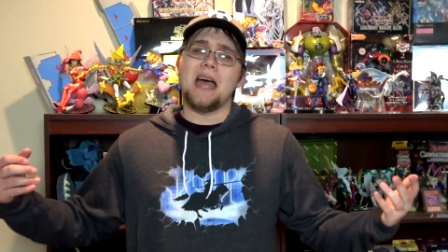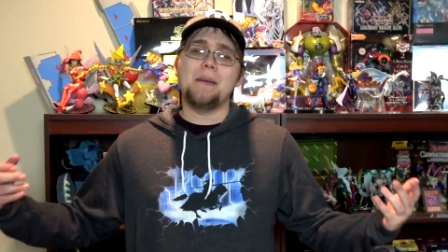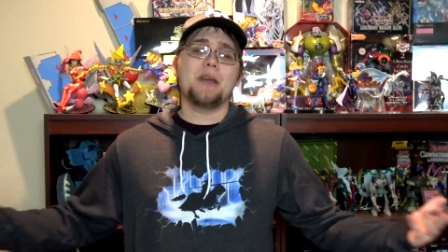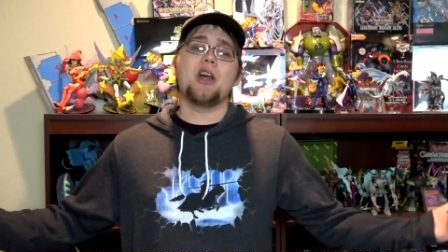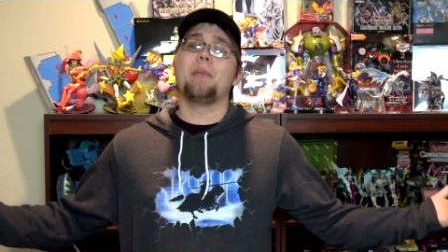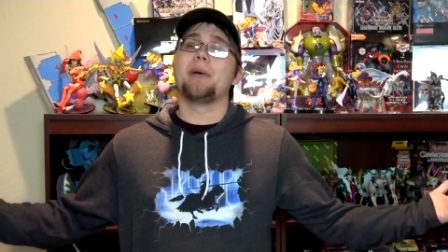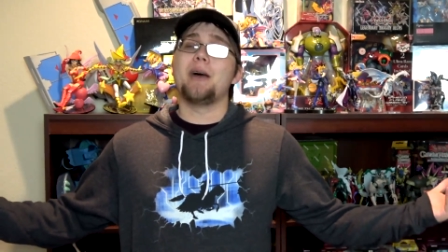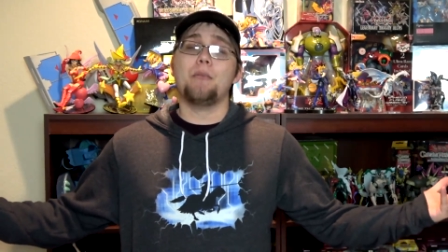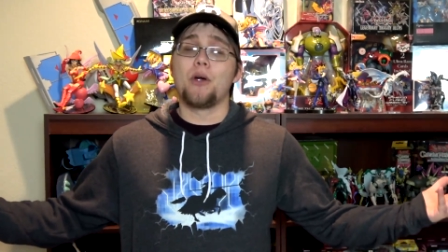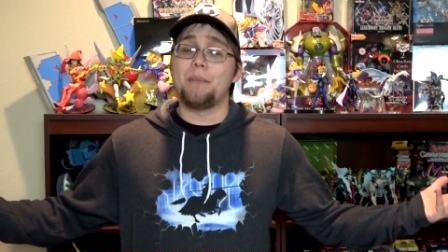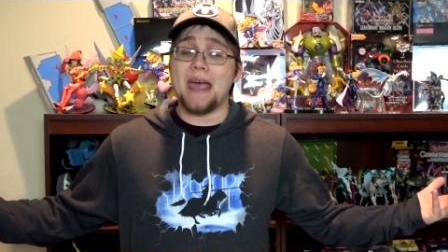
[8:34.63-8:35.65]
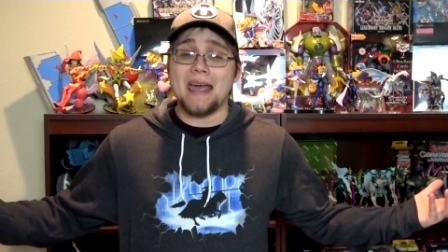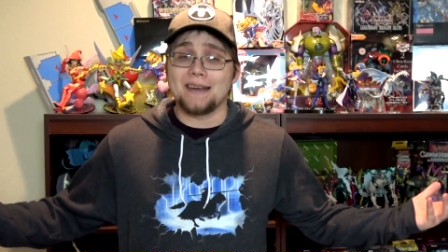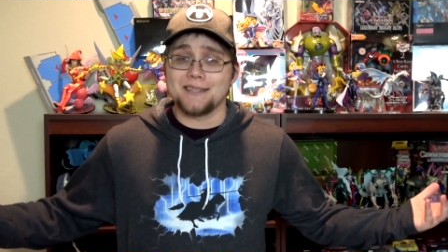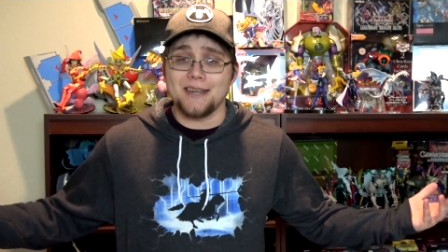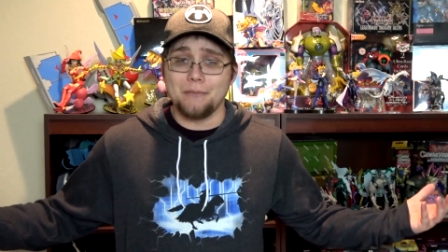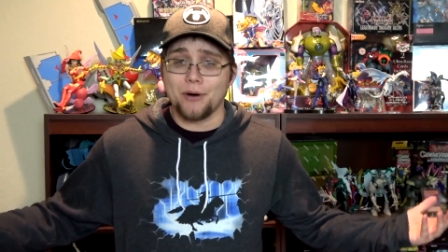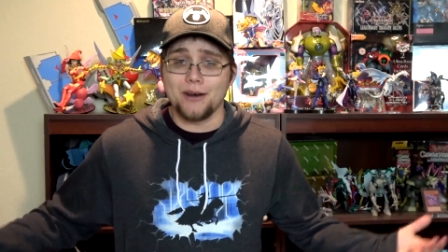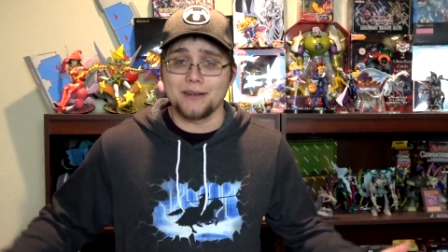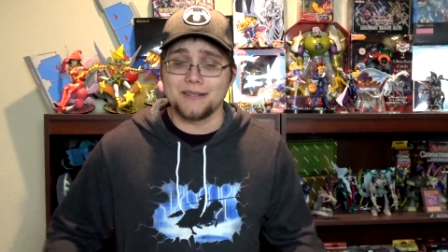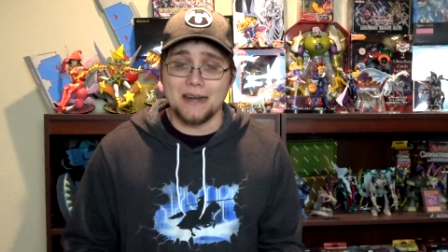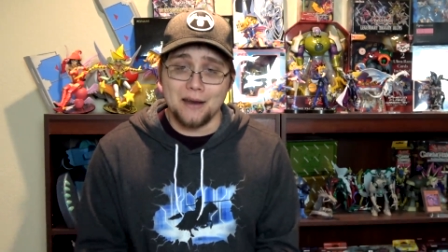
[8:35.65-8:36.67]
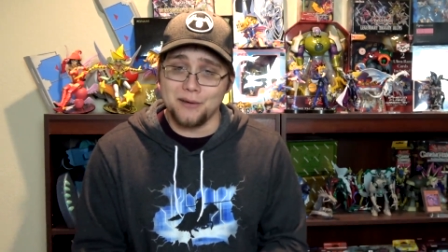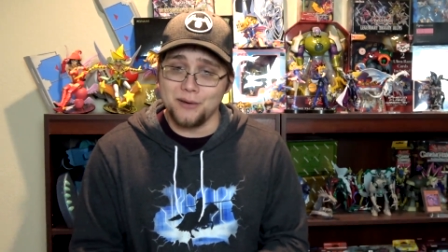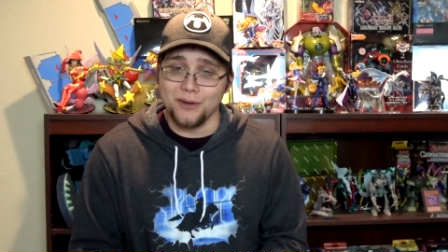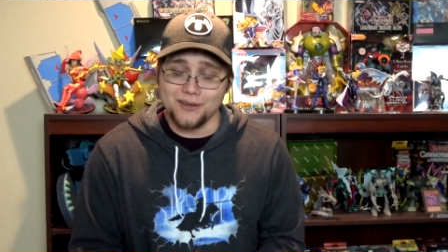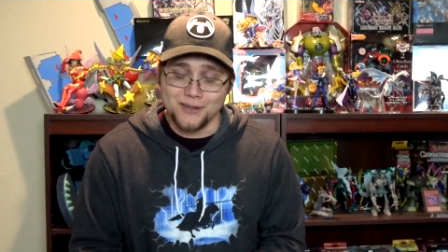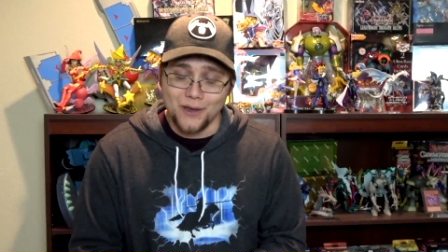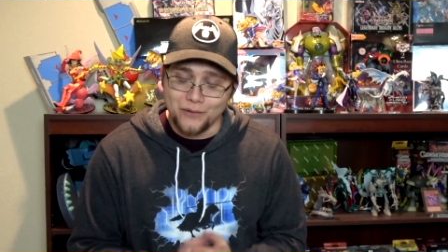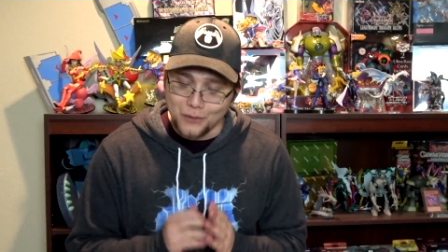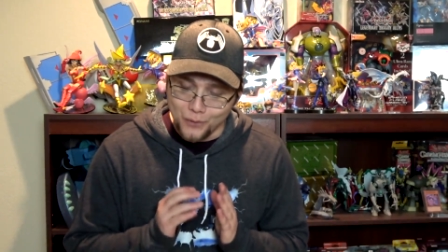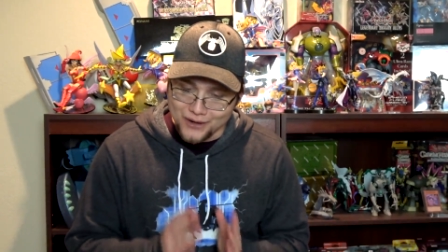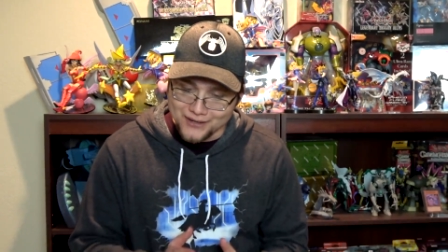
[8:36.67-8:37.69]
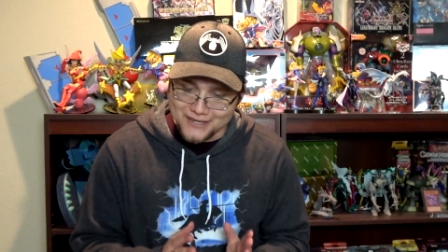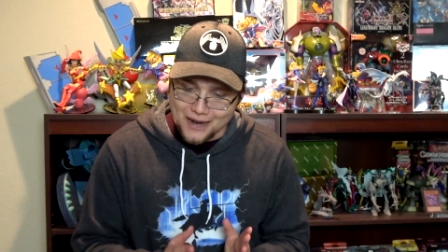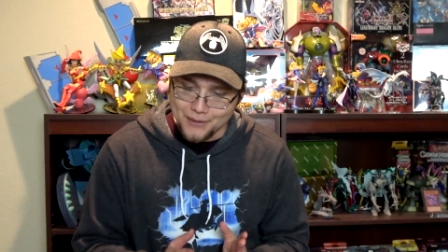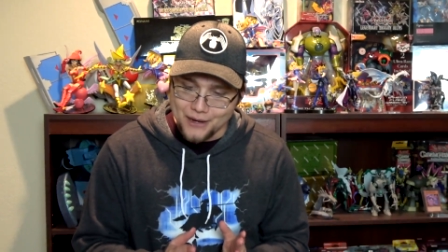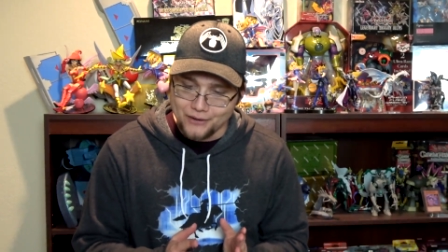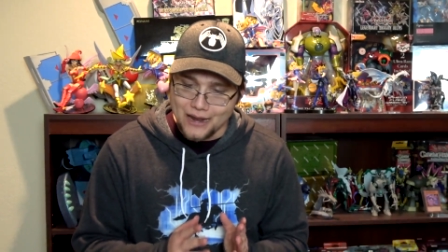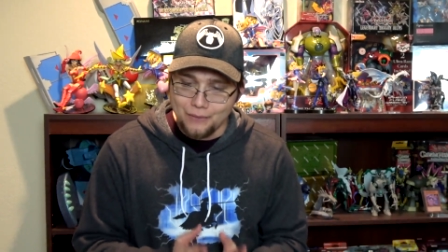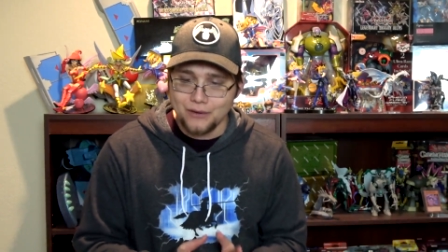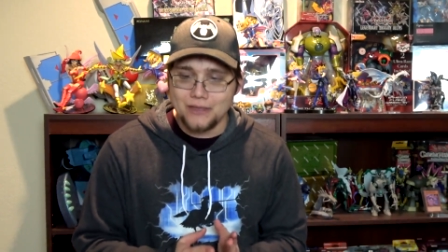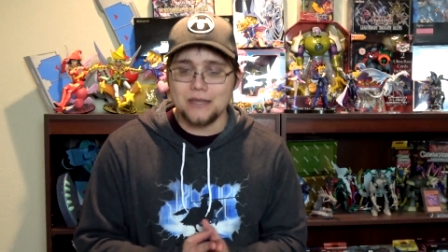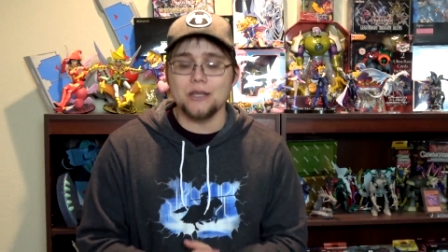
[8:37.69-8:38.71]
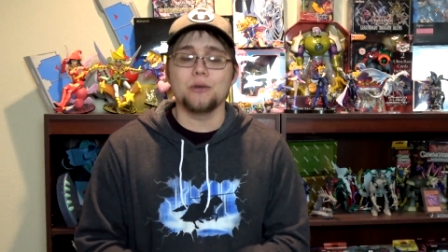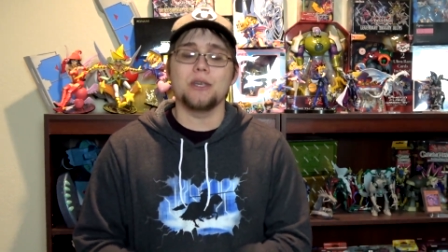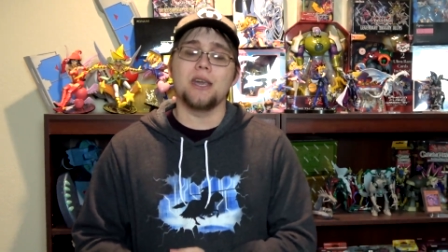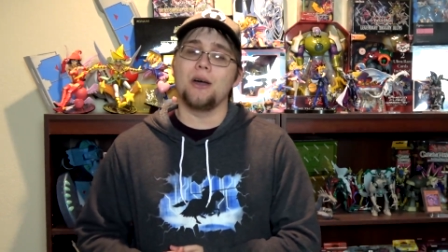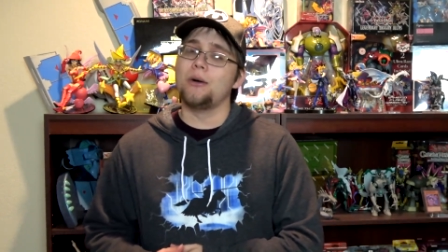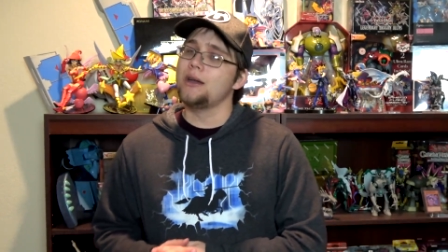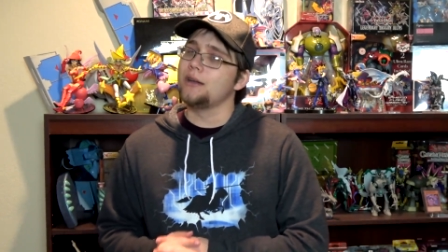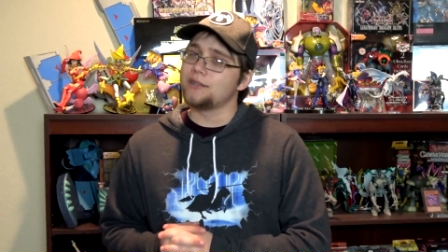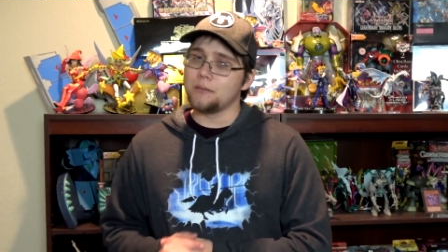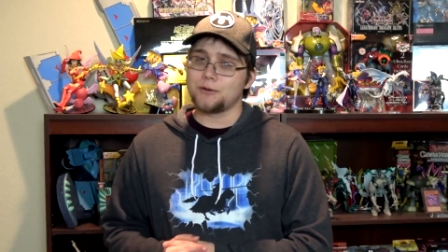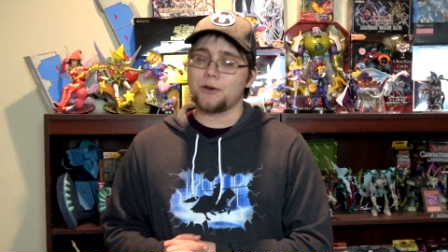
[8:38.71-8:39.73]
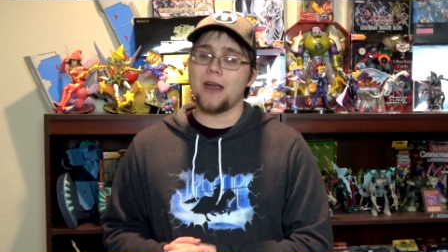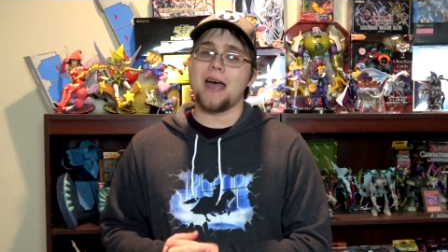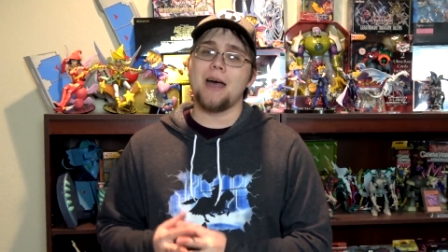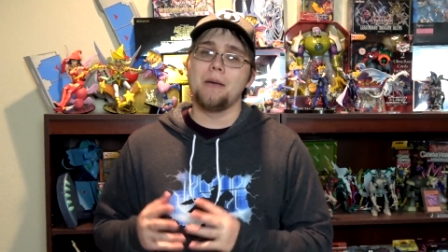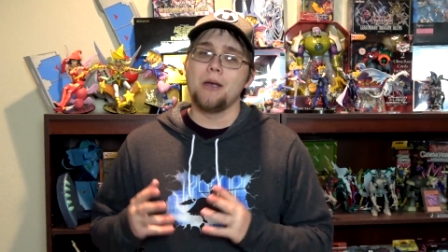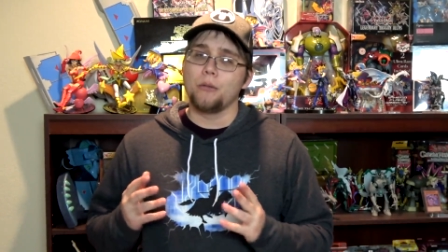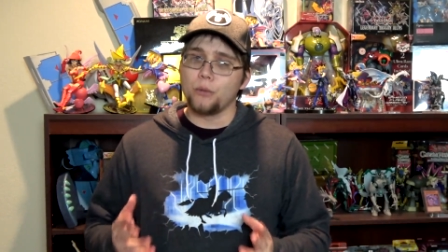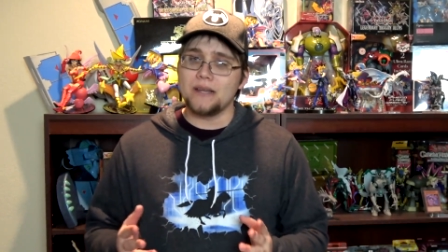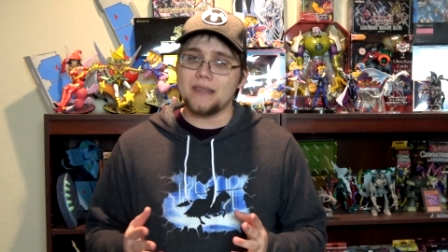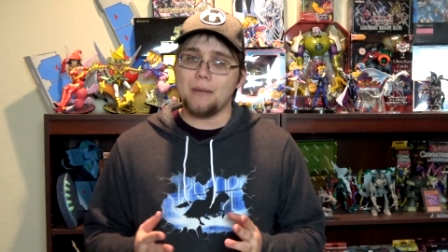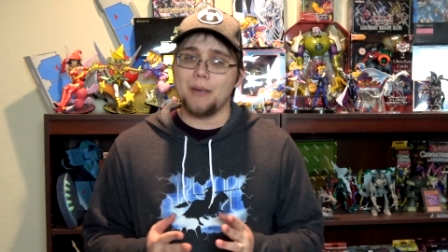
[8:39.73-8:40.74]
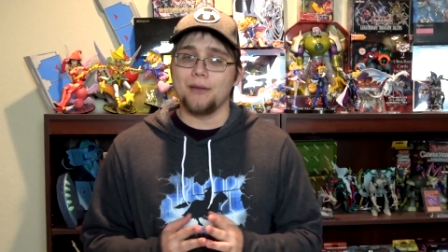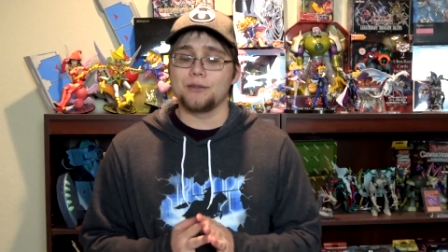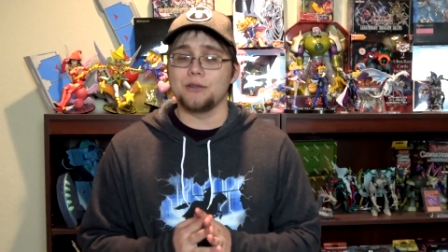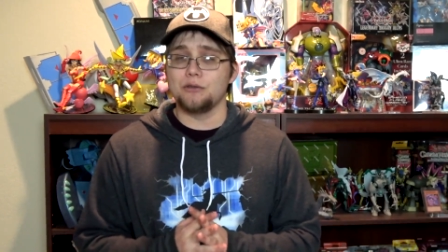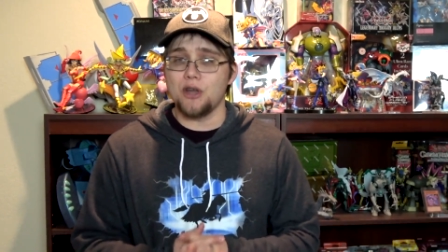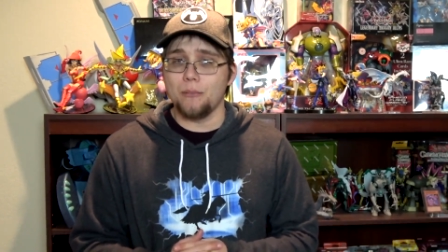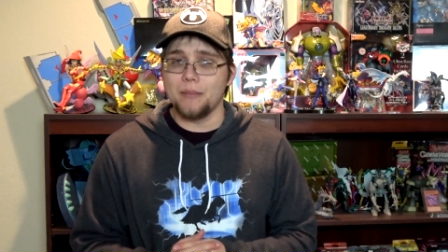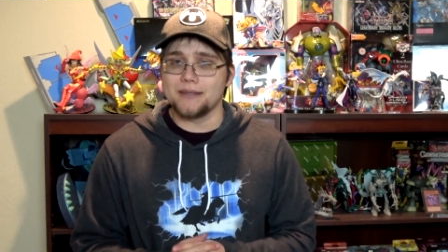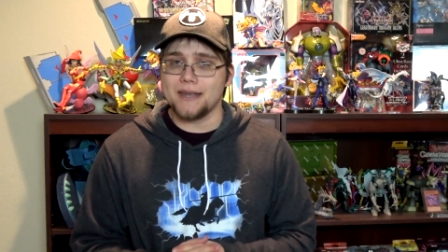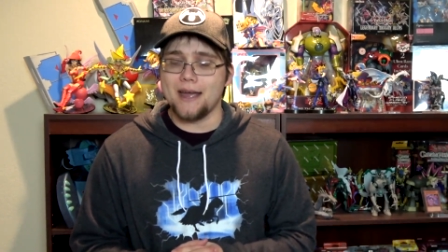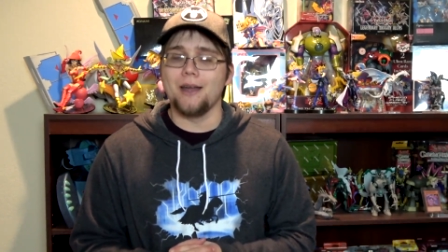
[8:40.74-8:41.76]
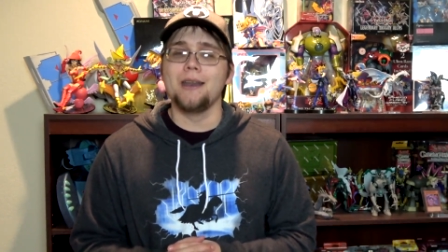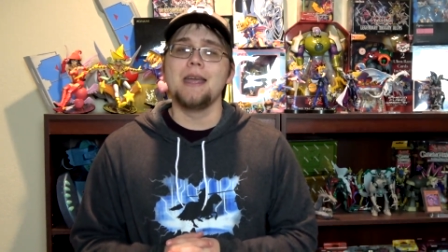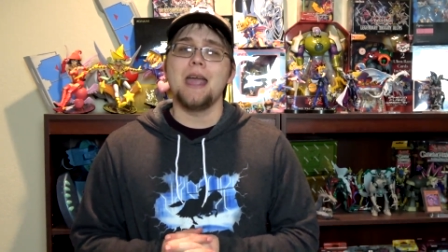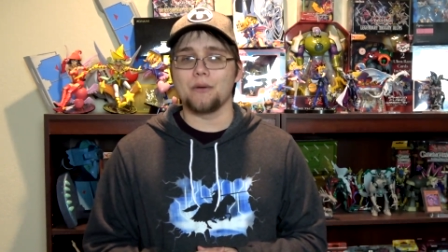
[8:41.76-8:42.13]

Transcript: I'm going to open up more packs and products than I should. So if you want to stay updated on everything Yu-Gi-Oh!, subscribe, ring that bell so you don't miss out.